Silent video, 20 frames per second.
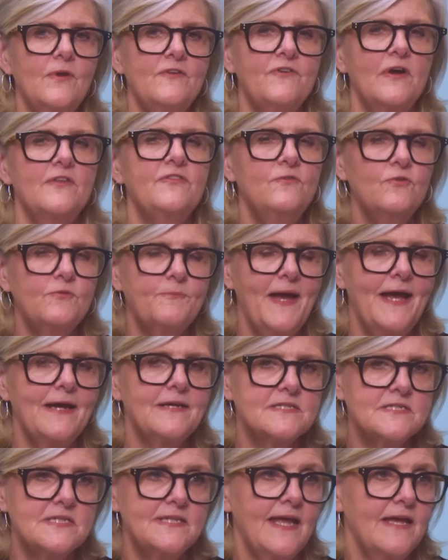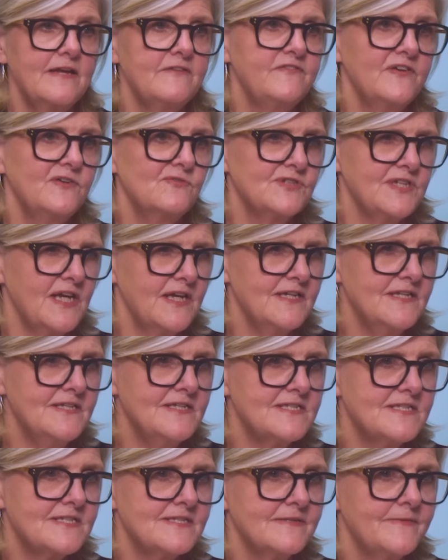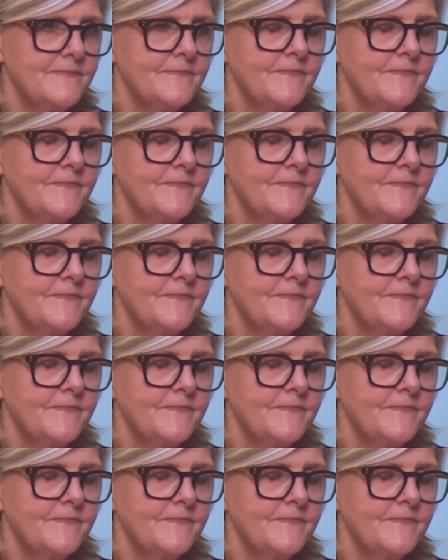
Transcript: If I look back to the AFL days,